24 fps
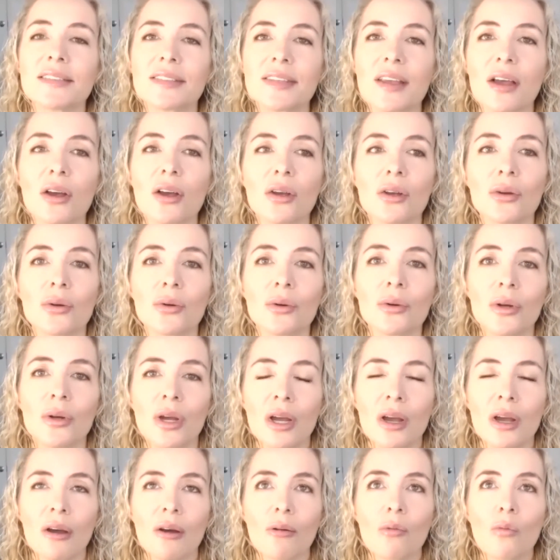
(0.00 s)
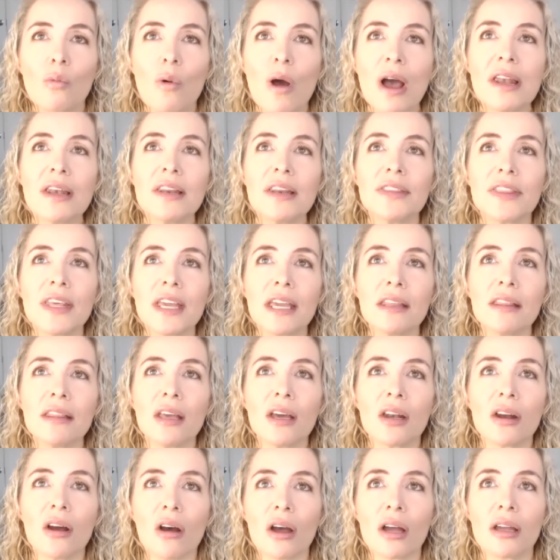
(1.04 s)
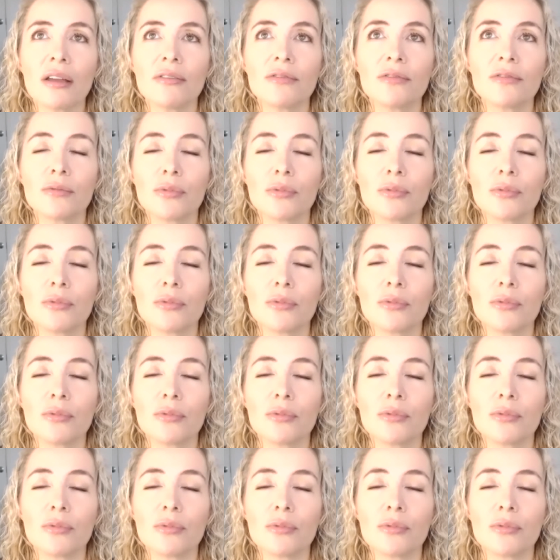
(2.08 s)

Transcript: So one thing that I've